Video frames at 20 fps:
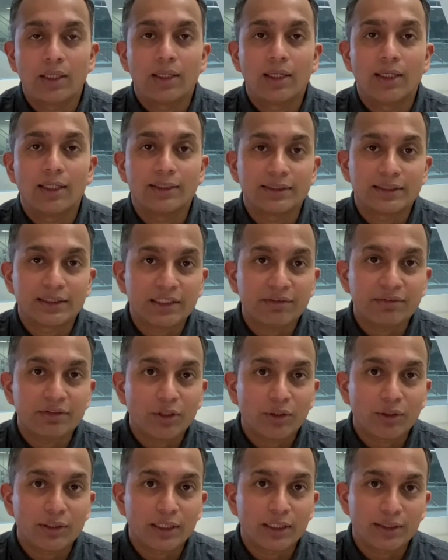A CV,
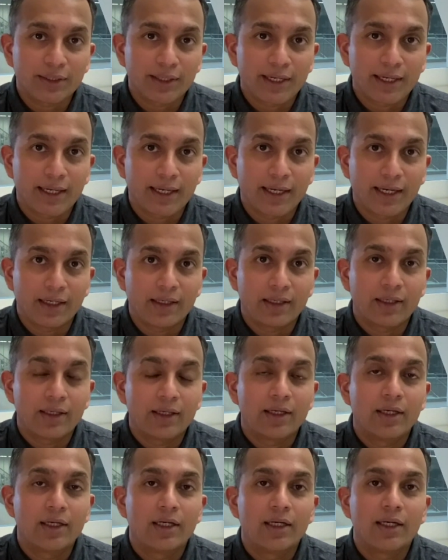on the other hand,
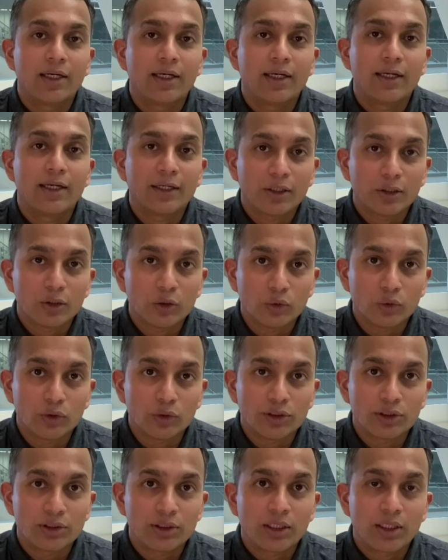
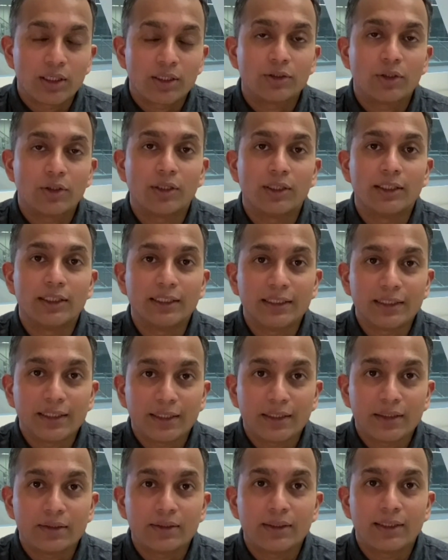includes your
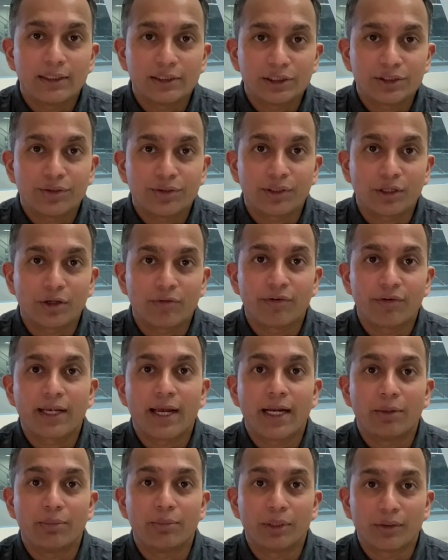detailed history of
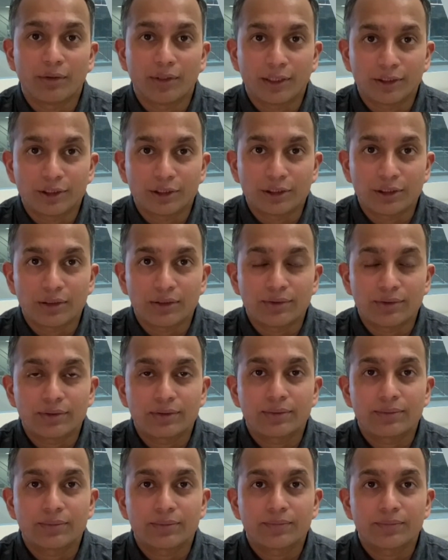academic credentials.
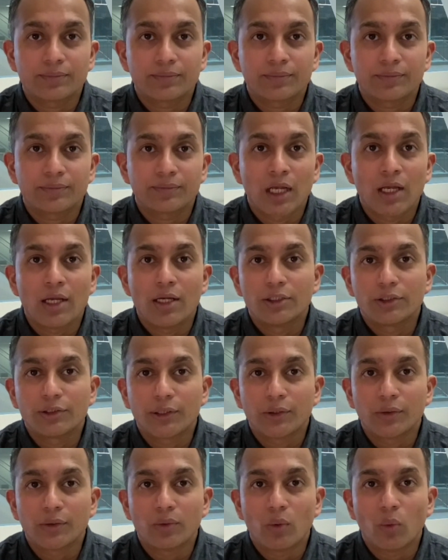
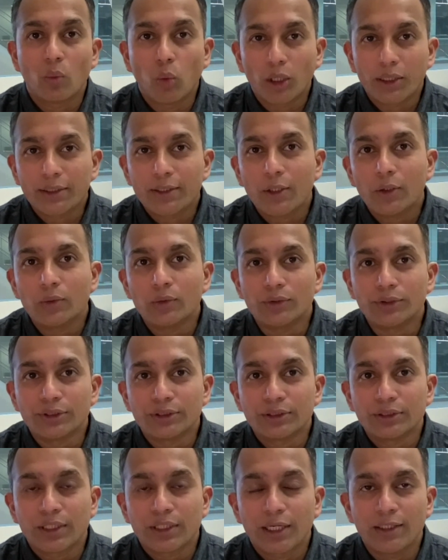So, what
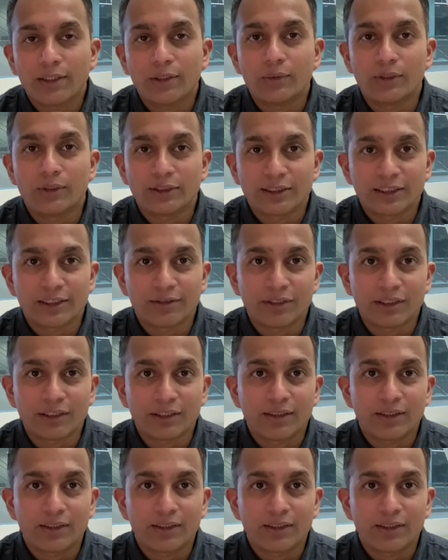goes into a CV?